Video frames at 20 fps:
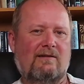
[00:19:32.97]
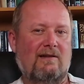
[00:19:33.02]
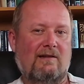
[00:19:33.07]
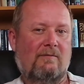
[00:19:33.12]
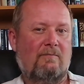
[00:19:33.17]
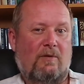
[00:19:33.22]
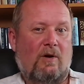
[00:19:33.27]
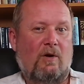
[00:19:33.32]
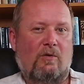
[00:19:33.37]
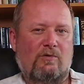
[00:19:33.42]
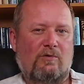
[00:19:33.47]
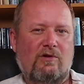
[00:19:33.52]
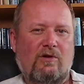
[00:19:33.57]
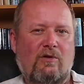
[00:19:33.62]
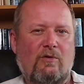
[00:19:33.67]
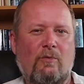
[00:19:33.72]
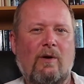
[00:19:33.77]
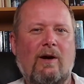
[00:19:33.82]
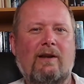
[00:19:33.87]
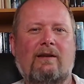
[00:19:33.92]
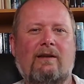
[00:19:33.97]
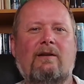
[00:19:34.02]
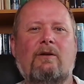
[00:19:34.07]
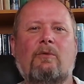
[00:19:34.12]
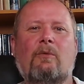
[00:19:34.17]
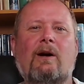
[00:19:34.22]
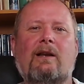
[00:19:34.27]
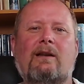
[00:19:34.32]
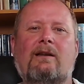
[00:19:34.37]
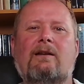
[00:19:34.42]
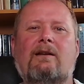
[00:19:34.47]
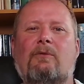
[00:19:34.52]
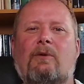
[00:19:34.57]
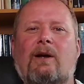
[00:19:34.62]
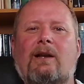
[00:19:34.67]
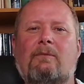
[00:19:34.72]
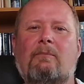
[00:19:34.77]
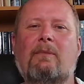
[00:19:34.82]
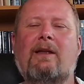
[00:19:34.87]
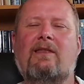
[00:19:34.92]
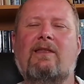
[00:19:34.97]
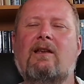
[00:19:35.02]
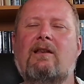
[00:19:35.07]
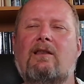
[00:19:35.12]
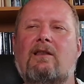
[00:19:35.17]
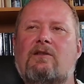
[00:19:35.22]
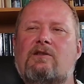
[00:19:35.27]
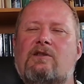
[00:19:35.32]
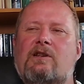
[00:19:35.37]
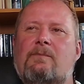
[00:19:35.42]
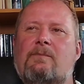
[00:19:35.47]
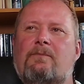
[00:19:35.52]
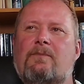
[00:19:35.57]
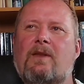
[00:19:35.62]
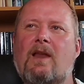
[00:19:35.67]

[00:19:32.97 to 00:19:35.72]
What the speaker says: approach or one methodology,